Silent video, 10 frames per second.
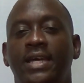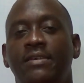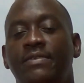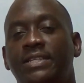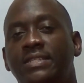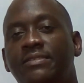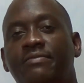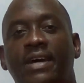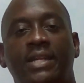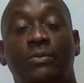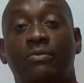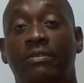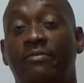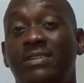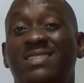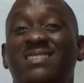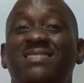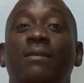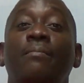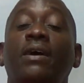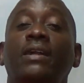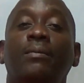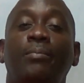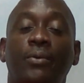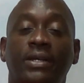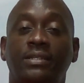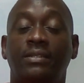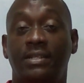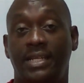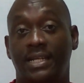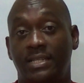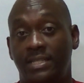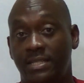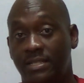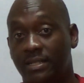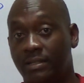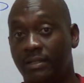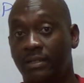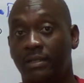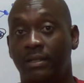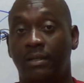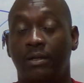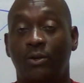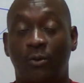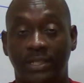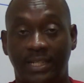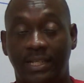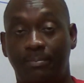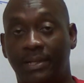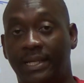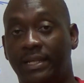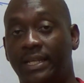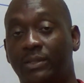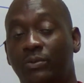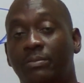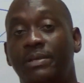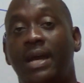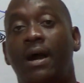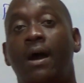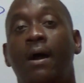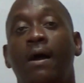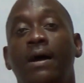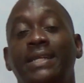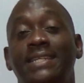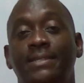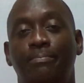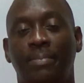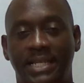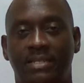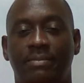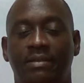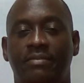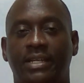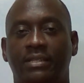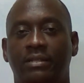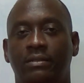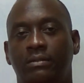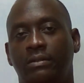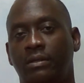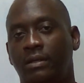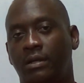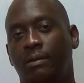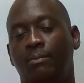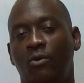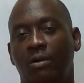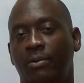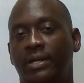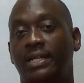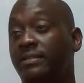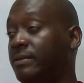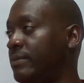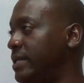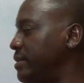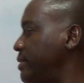If it is defined with reference to some other point on the Cartesian coordinate plane, it will be a displacement vector. More about that somewhere